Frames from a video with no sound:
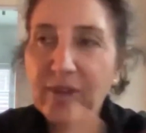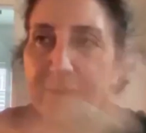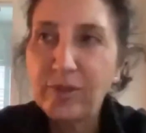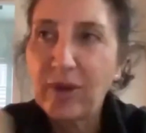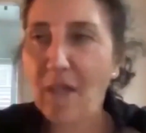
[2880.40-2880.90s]

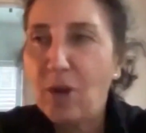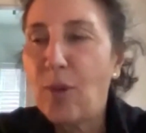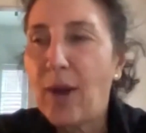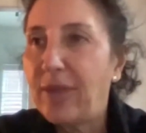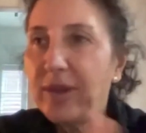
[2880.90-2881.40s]
seems to own
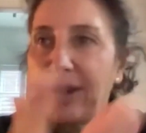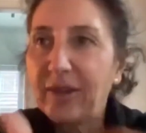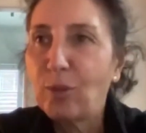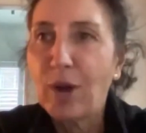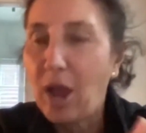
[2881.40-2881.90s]
one that he
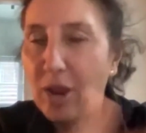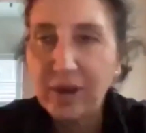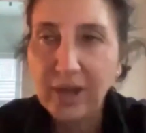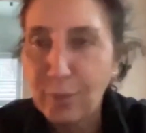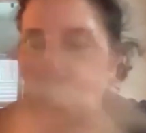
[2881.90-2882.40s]
doesn't want to own
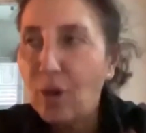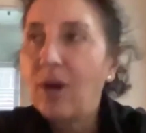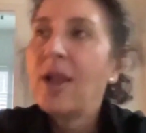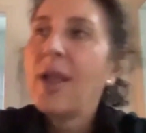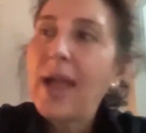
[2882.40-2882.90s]
anymore.
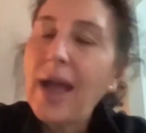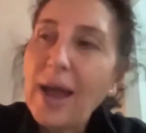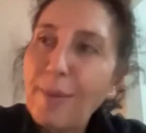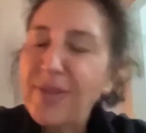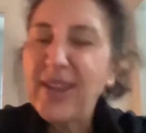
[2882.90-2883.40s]

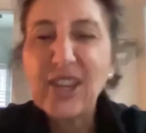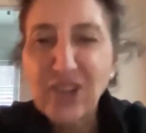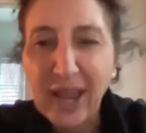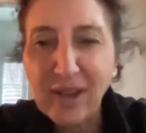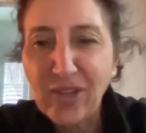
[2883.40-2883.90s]
I think he
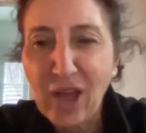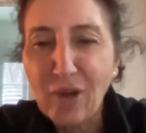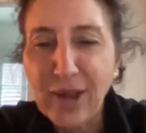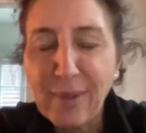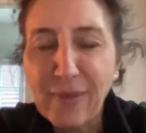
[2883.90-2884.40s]
changed the whole
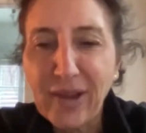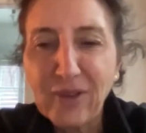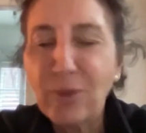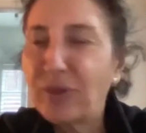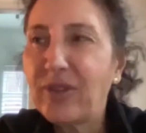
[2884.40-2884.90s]
name of
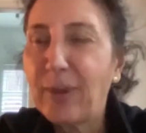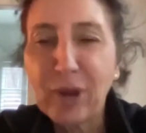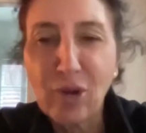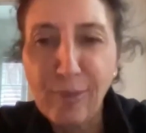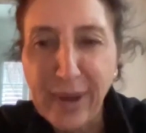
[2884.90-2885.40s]
Facebook to something
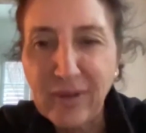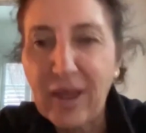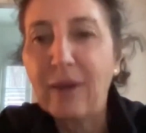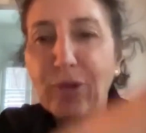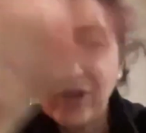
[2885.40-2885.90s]
called
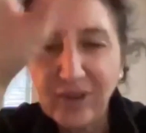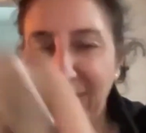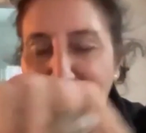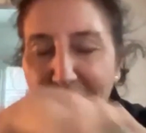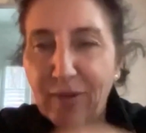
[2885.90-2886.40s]
Meta, which he's
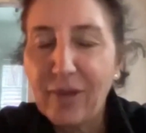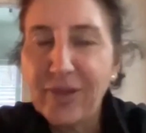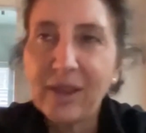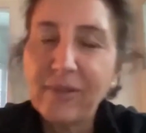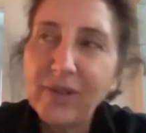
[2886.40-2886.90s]
now, I
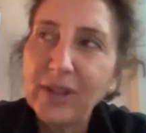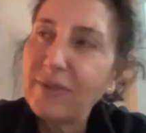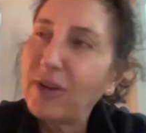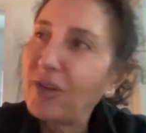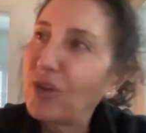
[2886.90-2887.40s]
think, feeling
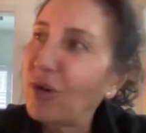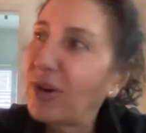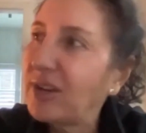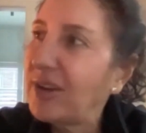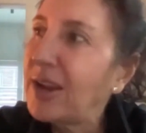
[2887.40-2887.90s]
very sorry
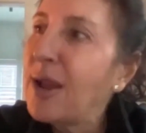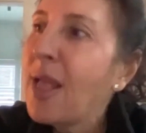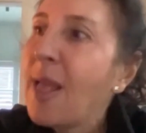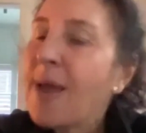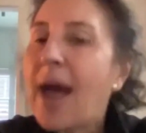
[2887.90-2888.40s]
he did.
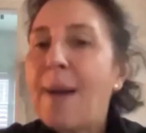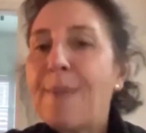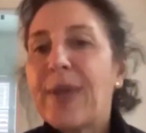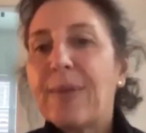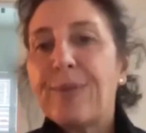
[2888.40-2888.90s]

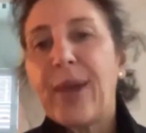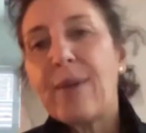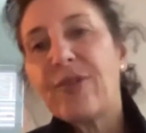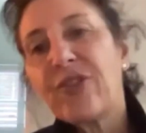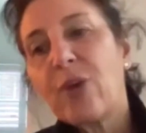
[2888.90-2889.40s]

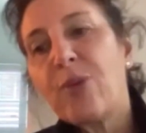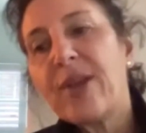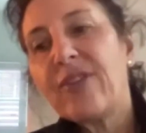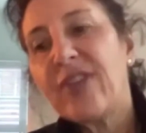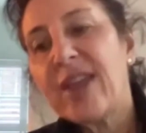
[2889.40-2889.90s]
But so
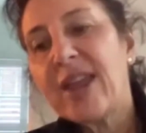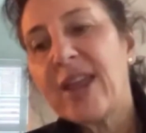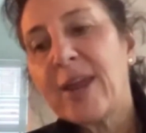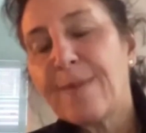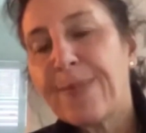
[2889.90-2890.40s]
we're seeing...